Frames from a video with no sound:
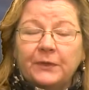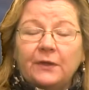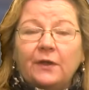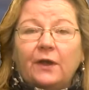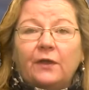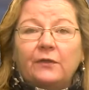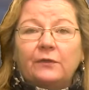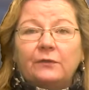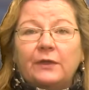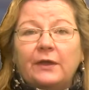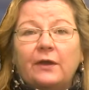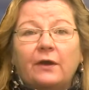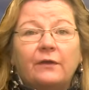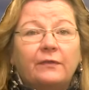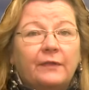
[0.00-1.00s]
Although they
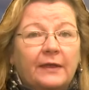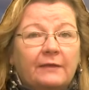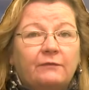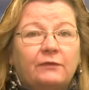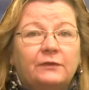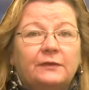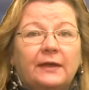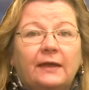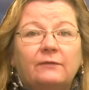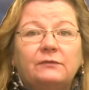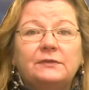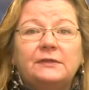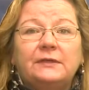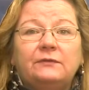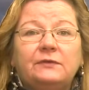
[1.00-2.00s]
are thankful to have
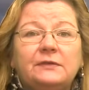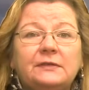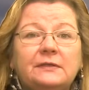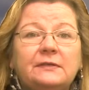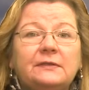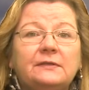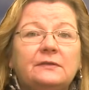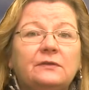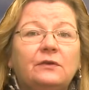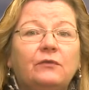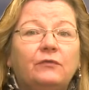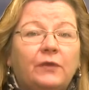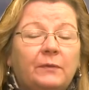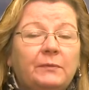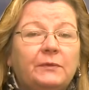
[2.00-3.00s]
received assistance
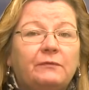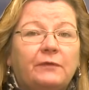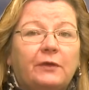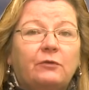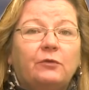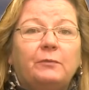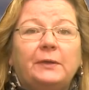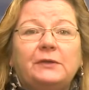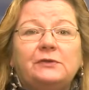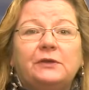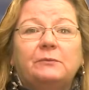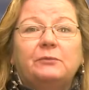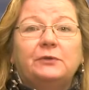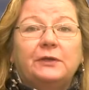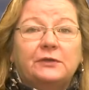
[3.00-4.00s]
from the Federal
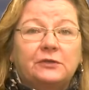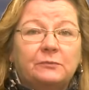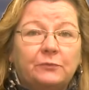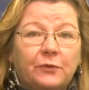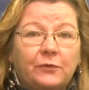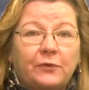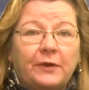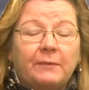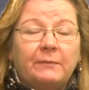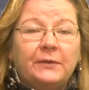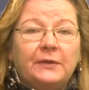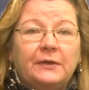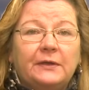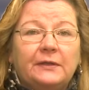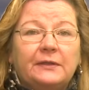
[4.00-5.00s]
Paycheck Protection Program,
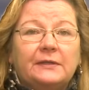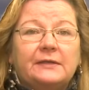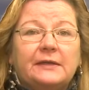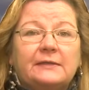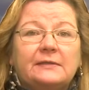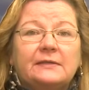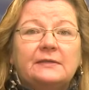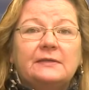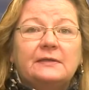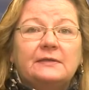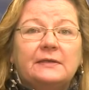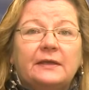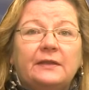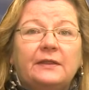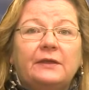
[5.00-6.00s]
the Testas
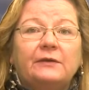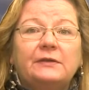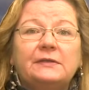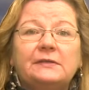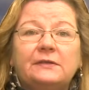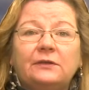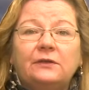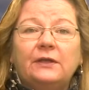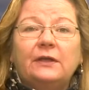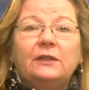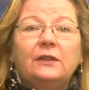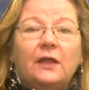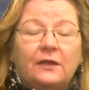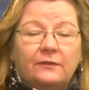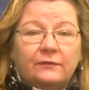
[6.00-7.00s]
said there is still a
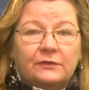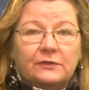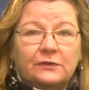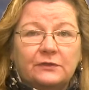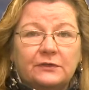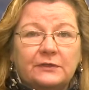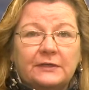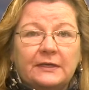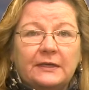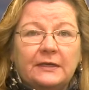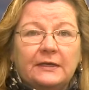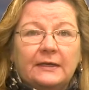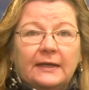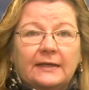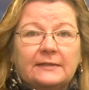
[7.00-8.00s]
lot of uncertainty
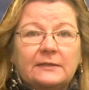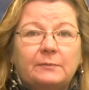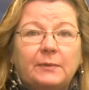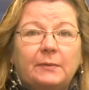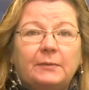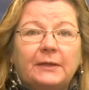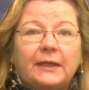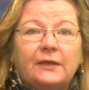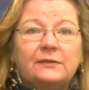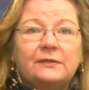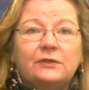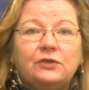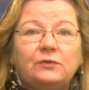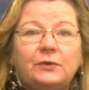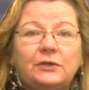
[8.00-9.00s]
as the public health
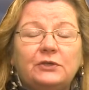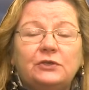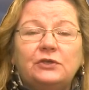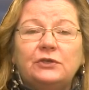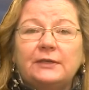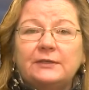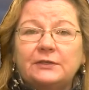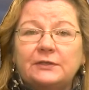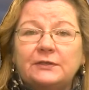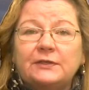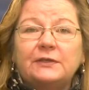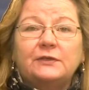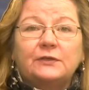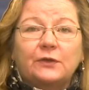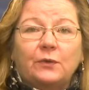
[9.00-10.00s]
situation changes
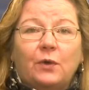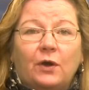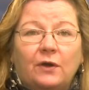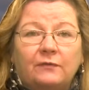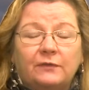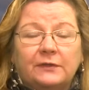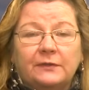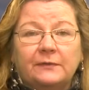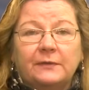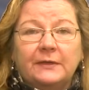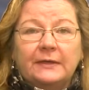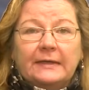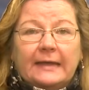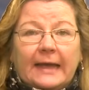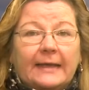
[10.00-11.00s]
so often.
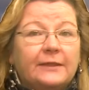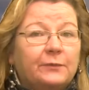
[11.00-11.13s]
At the